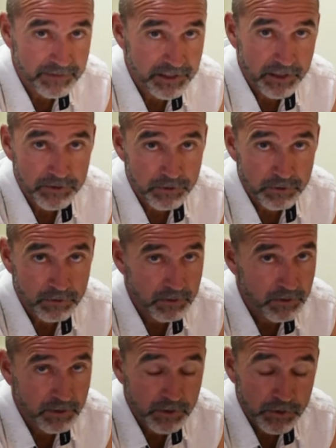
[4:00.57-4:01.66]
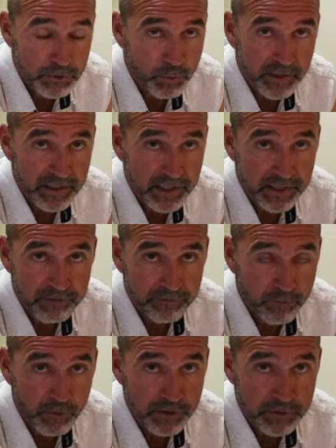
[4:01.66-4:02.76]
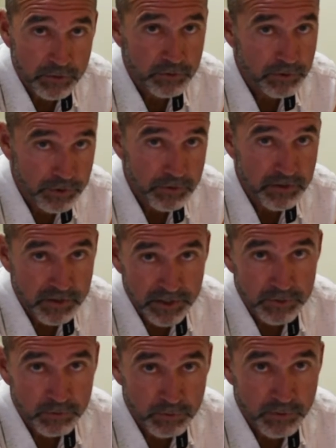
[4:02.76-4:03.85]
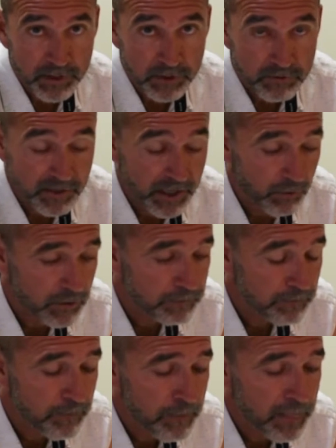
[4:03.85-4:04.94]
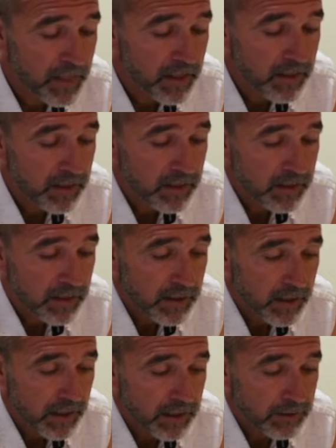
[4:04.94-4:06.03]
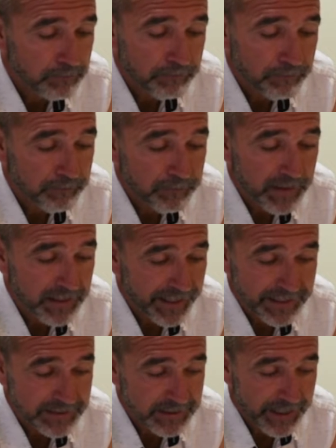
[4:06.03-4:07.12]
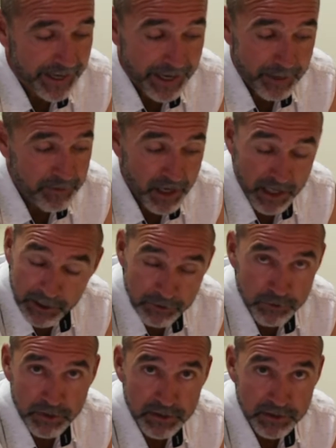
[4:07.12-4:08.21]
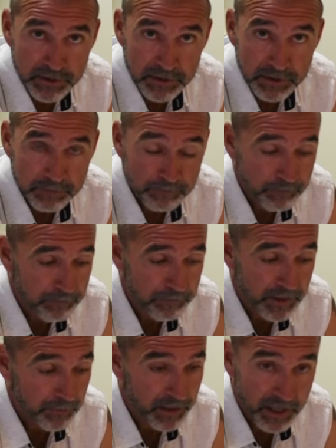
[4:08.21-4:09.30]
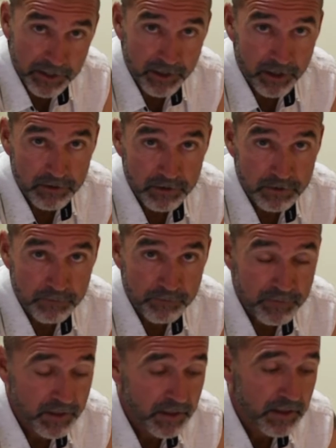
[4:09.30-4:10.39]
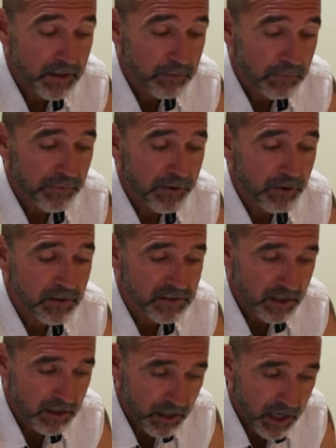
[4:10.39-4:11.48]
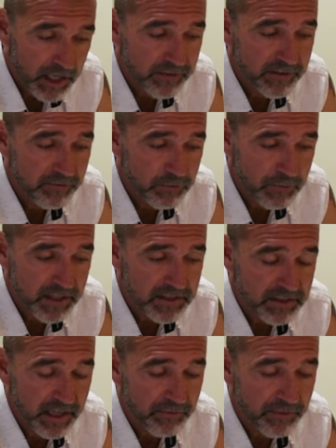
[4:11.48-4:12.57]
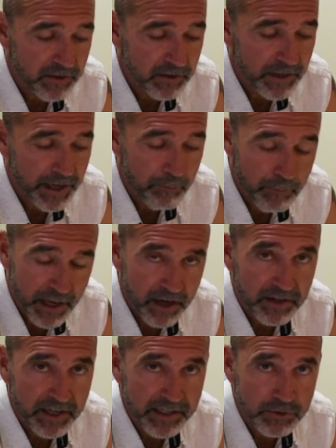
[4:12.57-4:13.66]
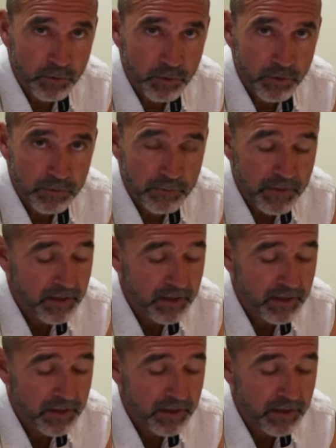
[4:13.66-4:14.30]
the other 28 and 42 that you ingest with regular flour. Like I say, I'm not a nutritionist, I'm not a doctor, but there is a lot of information out there about einkorn,